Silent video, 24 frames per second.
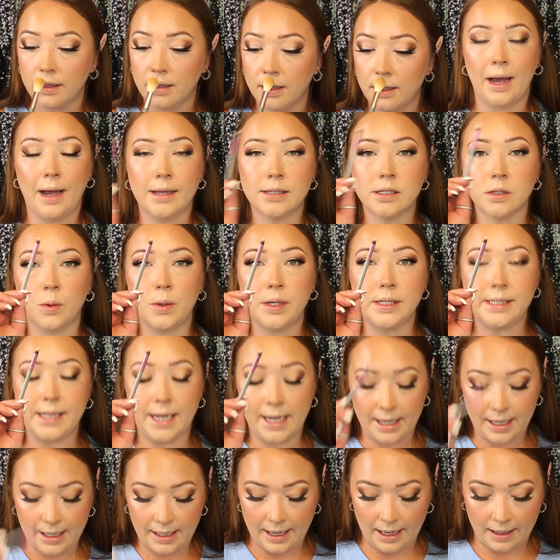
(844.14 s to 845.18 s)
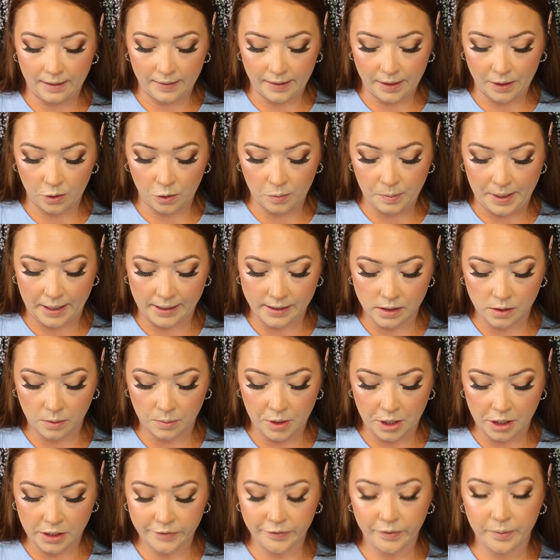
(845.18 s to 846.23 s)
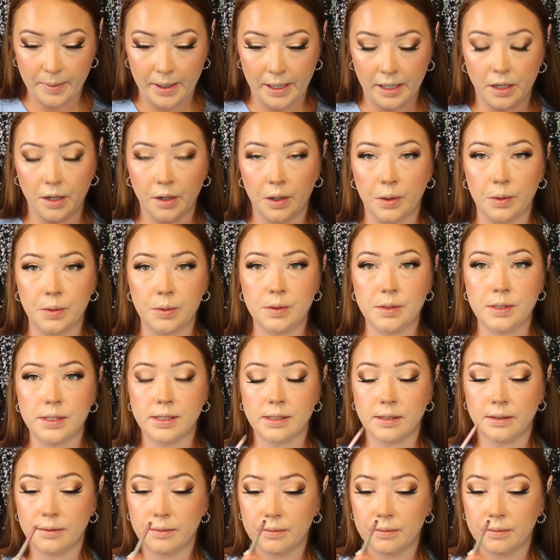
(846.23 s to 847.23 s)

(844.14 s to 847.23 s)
As always, taking a little pencil brush for my nose.